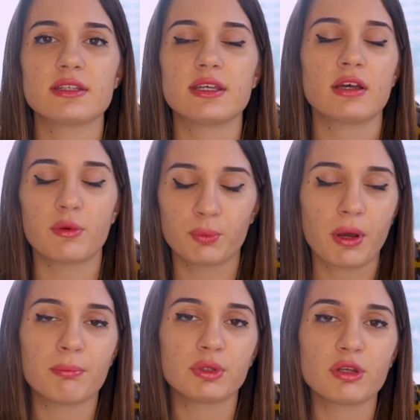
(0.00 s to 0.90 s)
Yeah,
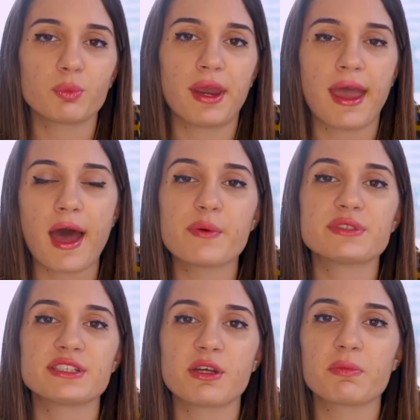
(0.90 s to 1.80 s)
a bonded
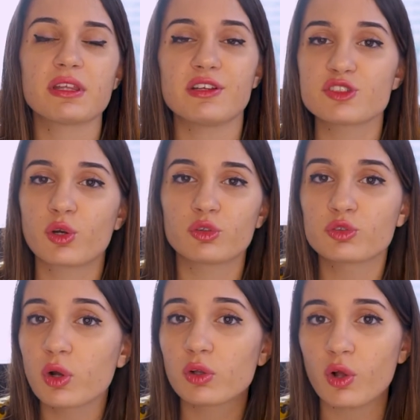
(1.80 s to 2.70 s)
warehouse is something that is
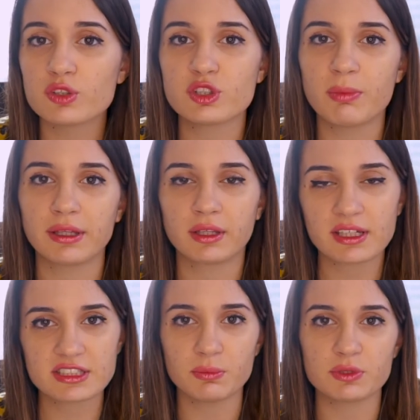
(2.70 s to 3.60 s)
controlled also by the
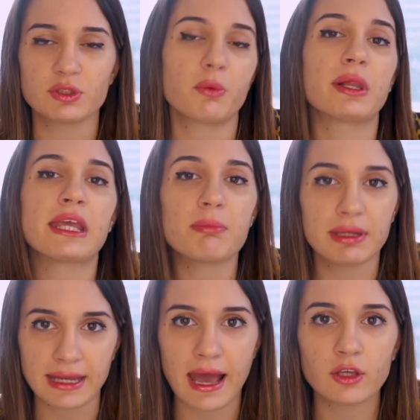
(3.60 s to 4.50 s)
customs, so they will keep
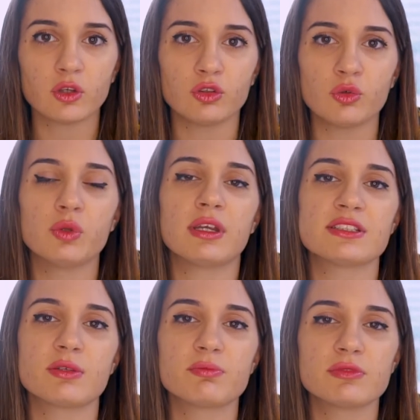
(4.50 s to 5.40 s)
an eye on you. There
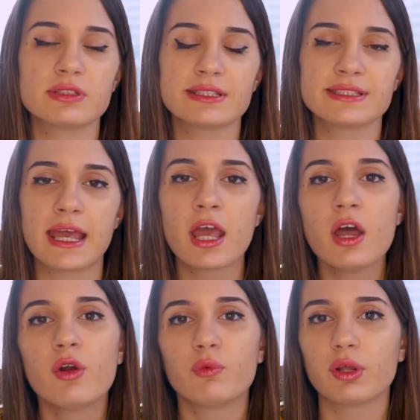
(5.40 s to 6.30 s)
are some, let's say,
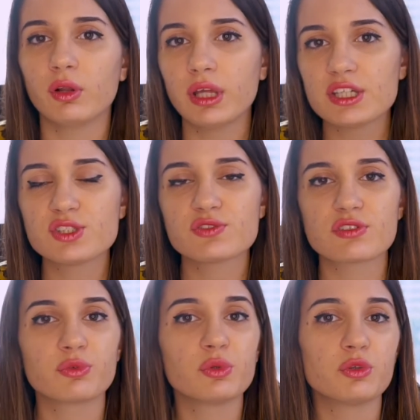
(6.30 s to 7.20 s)
regulations
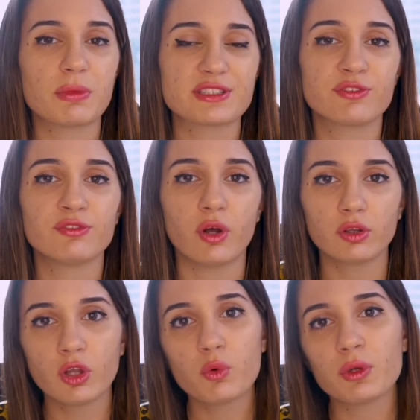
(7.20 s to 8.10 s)
and rules you must
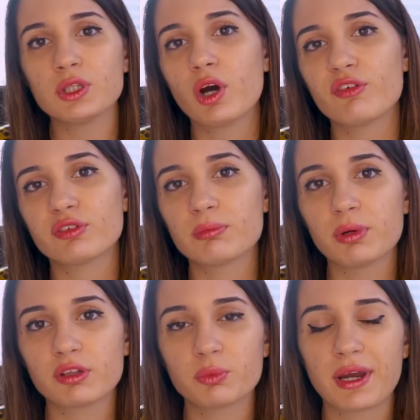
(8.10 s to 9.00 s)
follow when you offer a
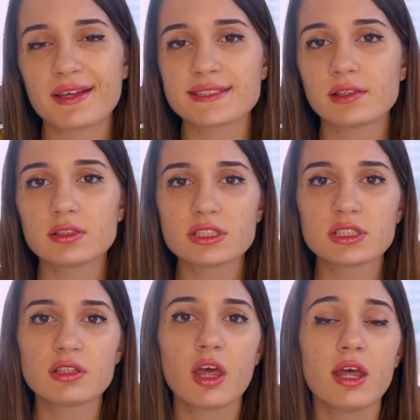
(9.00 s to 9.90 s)
bonded warehouse
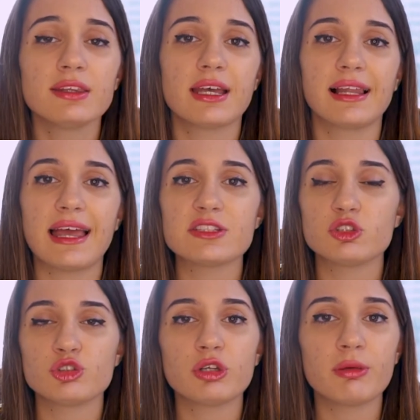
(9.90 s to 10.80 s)
solution that allows you
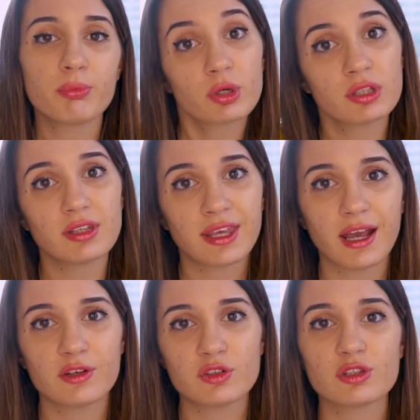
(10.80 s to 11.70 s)
to import in the
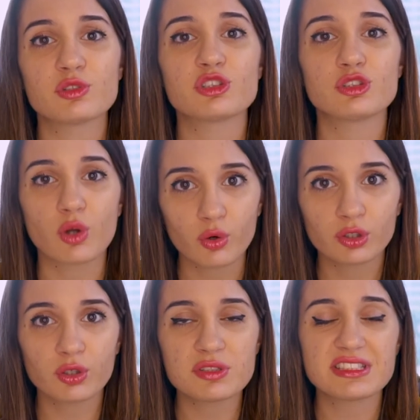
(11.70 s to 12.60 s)
country, to store
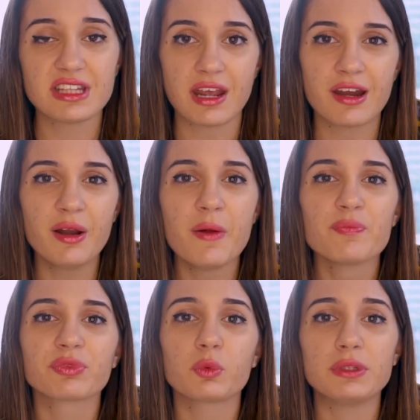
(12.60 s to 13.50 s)
the goods there
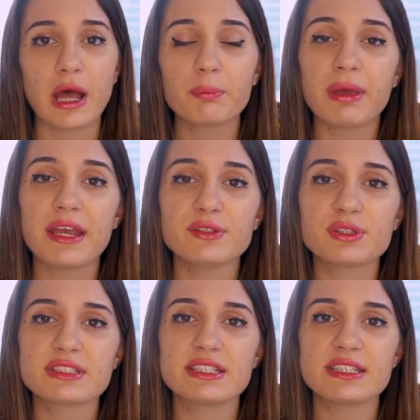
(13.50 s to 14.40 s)
without paying
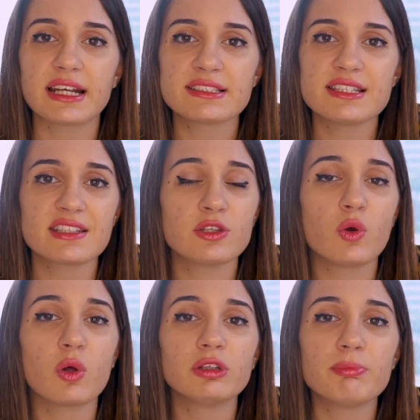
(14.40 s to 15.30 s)
duties and taxes, and you
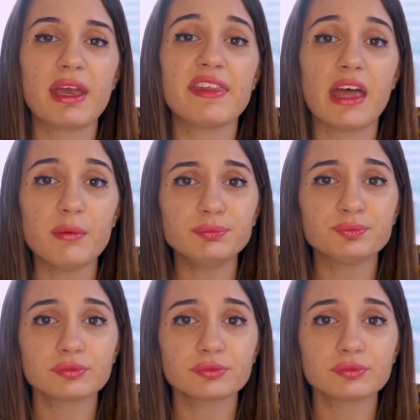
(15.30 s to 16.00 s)
only pay them